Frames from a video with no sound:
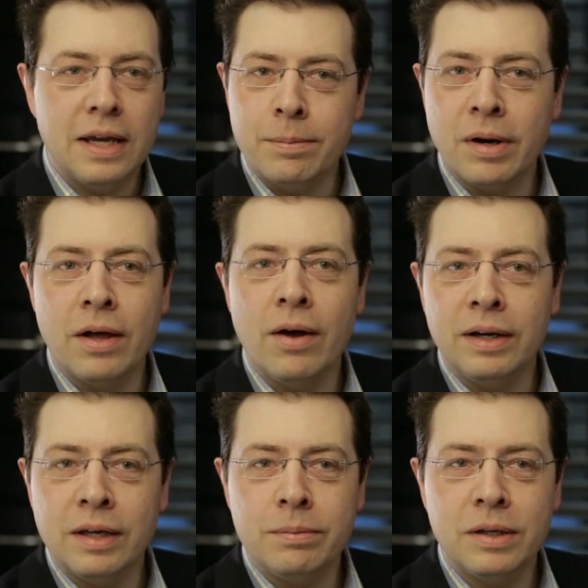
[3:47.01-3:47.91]
in my
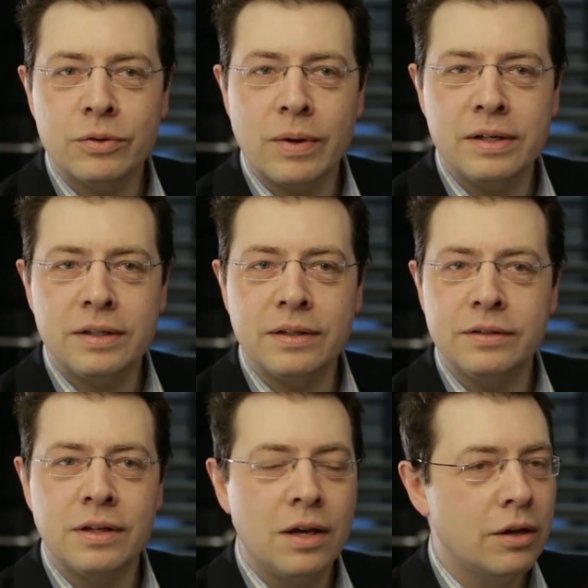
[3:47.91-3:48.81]
early and
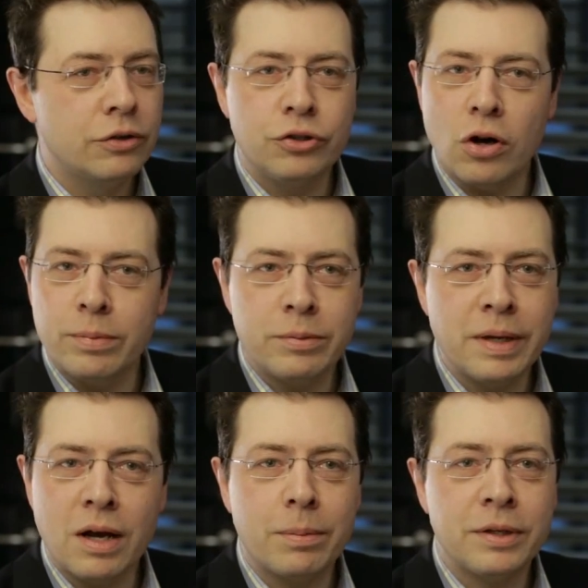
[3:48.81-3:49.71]
mid-twenties, sharpened
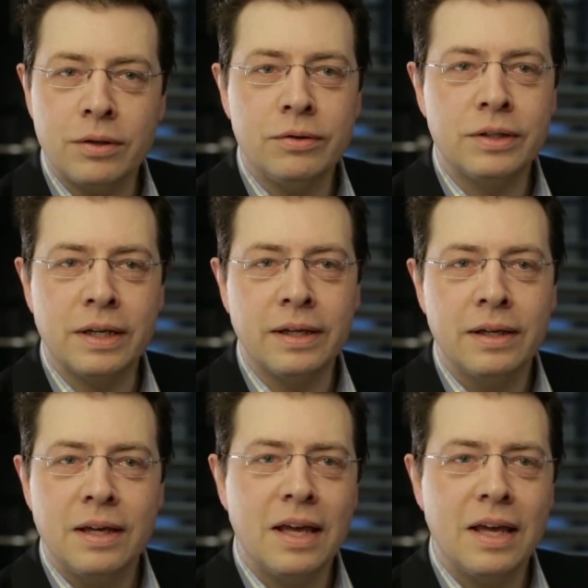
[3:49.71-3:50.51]
me up hugely.